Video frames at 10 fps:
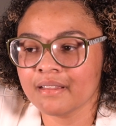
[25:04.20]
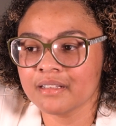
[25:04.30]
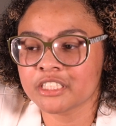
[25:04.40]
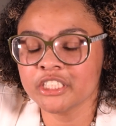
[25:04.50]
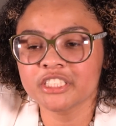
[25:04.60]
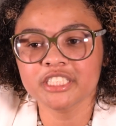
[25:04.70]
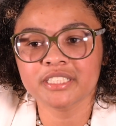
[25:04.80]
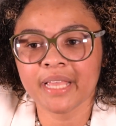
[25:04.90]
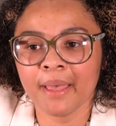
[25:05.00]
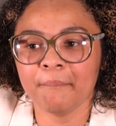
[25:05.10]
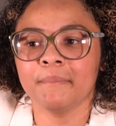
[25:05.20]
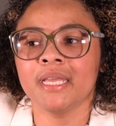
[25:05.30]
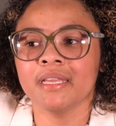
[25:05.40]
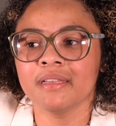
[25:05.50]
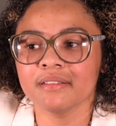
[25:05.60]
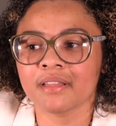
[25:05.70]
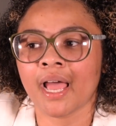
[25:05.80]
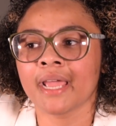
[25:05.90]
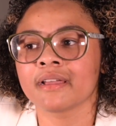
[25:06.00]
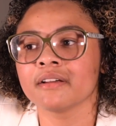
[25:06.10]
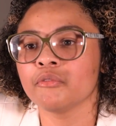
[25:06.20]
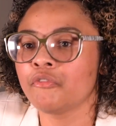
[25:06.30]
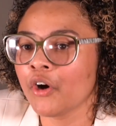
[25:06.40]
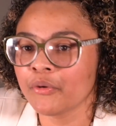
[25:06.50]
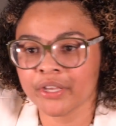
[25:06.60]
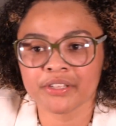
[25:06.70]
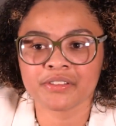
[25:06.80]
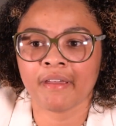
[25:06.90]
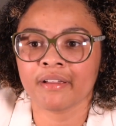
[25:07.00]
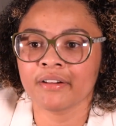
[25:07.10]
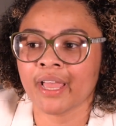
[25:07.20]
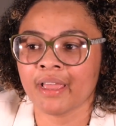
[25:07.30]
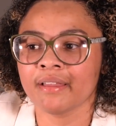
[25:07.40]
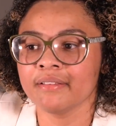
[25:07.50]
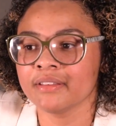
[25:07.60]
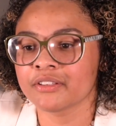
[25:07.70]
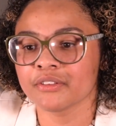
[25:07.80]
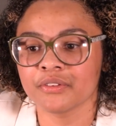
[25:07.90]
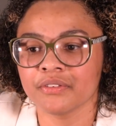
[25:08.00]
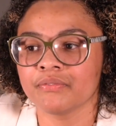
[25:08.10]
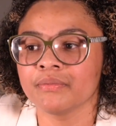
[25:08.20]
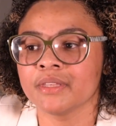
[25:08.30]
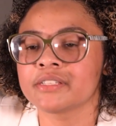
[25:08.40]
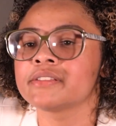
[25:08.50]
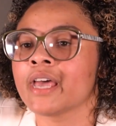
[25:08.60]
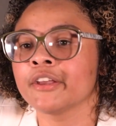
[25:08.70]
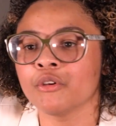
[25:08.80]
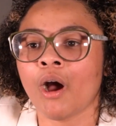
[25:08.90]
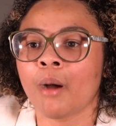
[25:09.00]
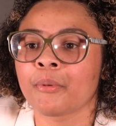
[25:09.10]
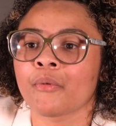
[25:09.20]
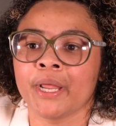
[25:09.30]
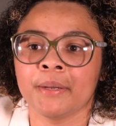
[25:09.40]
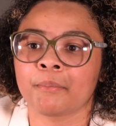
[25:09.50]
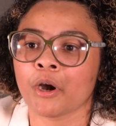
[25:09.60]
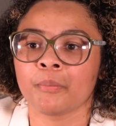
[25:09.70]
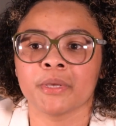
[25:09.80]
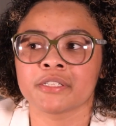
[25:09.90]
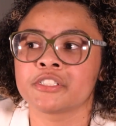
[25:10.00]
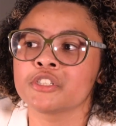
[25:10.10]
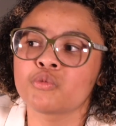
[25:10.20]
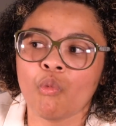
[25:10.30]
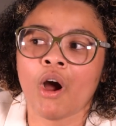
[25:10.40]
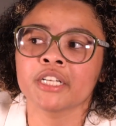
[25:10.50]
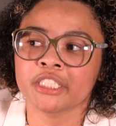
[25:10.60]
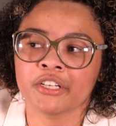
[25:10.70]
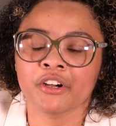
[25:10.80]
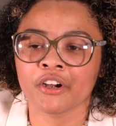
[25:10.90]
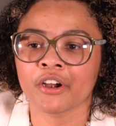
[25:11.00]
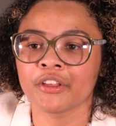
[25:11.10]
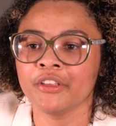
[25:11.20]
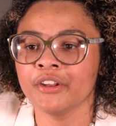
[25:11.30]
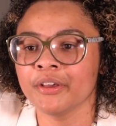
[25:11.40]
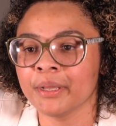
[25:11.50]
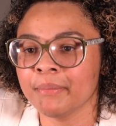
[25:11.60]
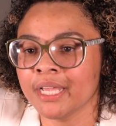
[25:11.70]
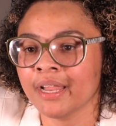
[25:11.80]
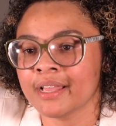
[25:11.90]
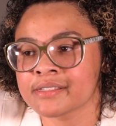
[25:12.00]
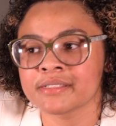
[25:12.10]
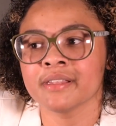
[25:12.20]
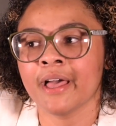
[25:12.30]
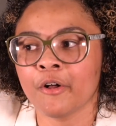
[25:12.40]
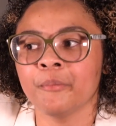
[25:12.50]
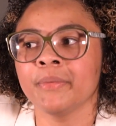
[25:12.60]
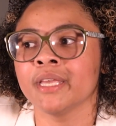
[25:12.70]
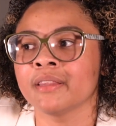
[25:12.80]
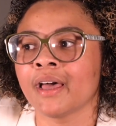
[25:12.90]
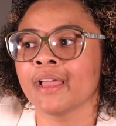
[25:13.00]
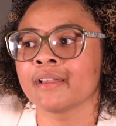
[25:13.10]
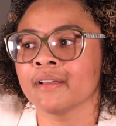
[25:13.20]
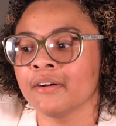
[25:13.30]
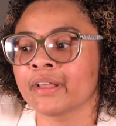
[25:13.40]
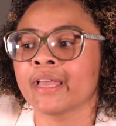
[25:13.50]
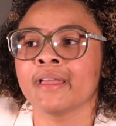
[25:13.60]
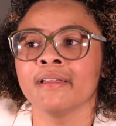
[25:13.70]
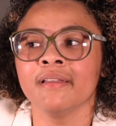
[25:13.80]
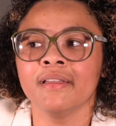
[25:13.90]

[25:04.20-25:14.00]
she's just kept me like focused, like, okay, this is how you operate in purpose. Just watching her, you know what I mean, has helped me, like, okay,